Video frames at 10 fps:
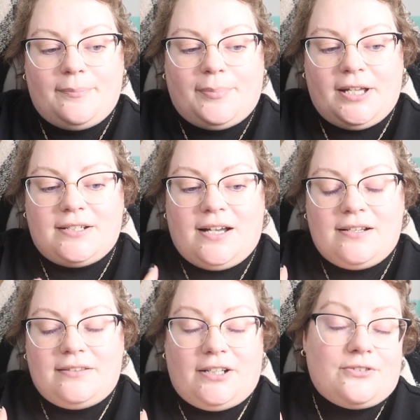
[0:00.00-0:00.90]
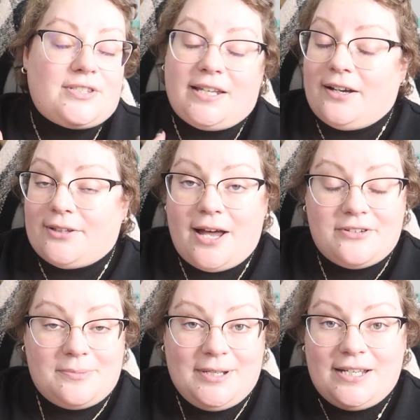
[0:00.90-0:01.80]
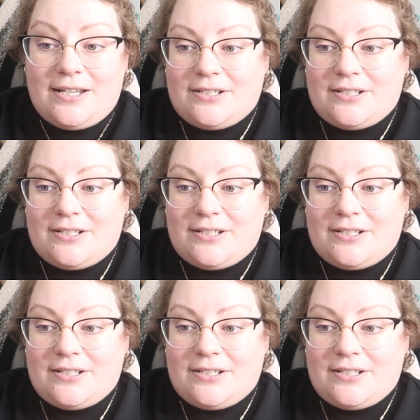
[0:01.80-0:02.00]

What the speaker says: but they don't say it out loud to me.